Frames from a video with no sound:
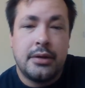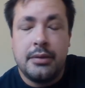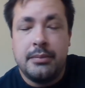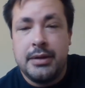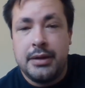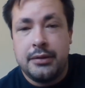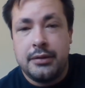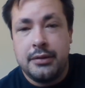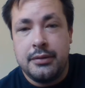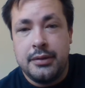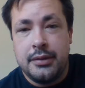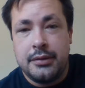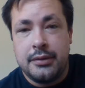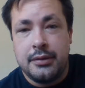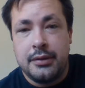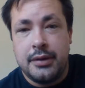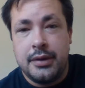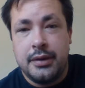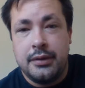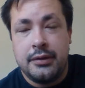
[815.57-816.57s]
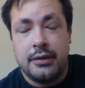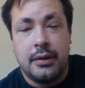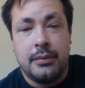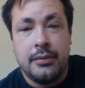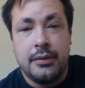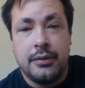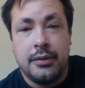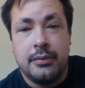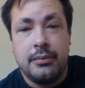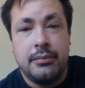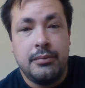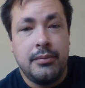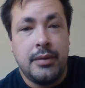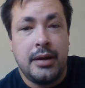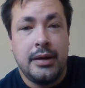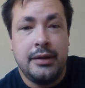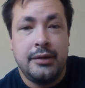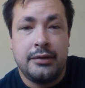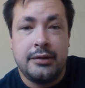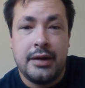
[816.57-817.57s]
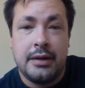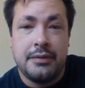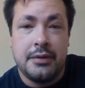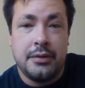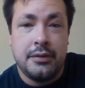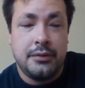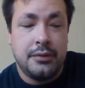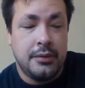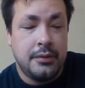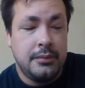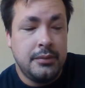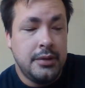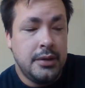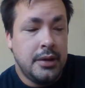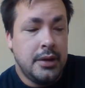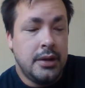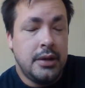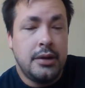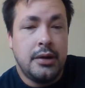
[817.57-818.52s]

commit suicide. Some of them, at least seven of them,